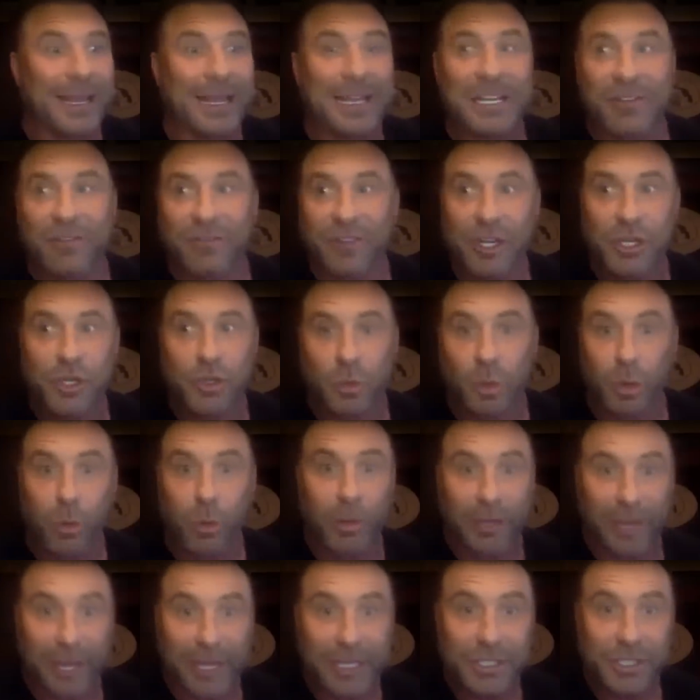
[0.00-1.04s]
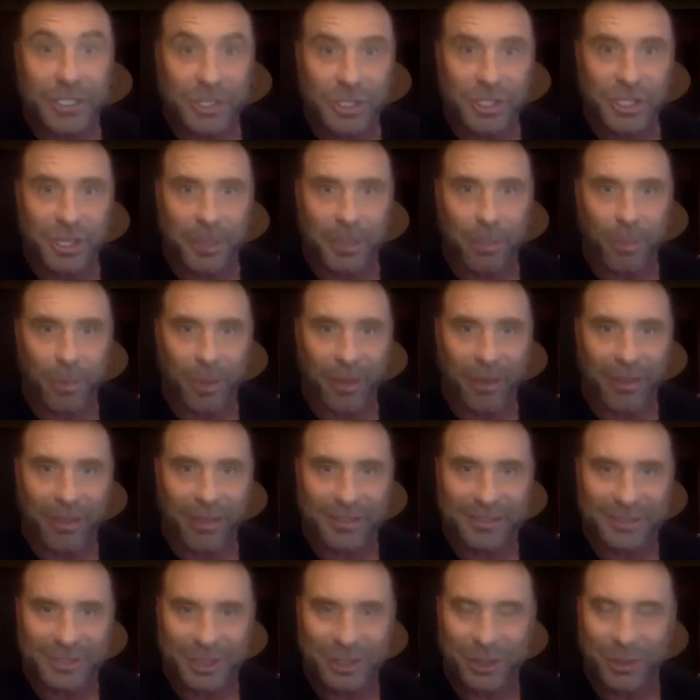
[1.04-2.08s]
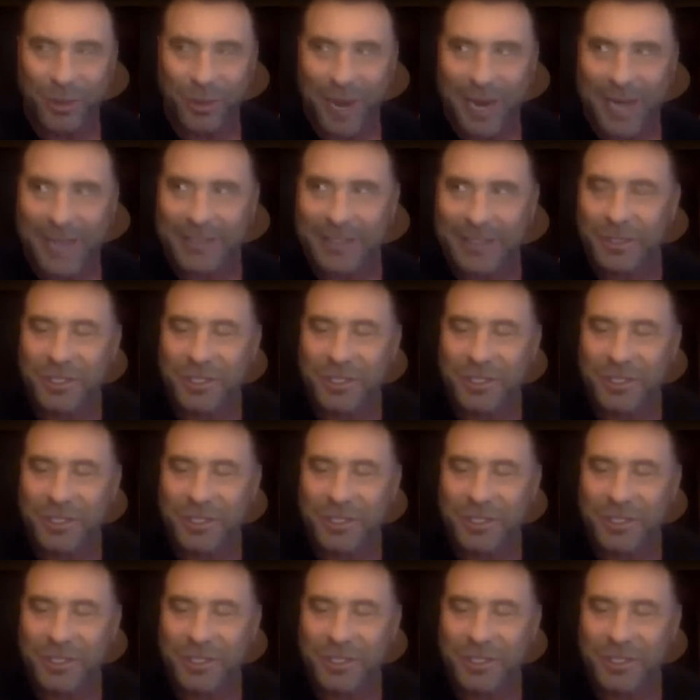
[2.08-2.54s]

individual relationship with, too, right?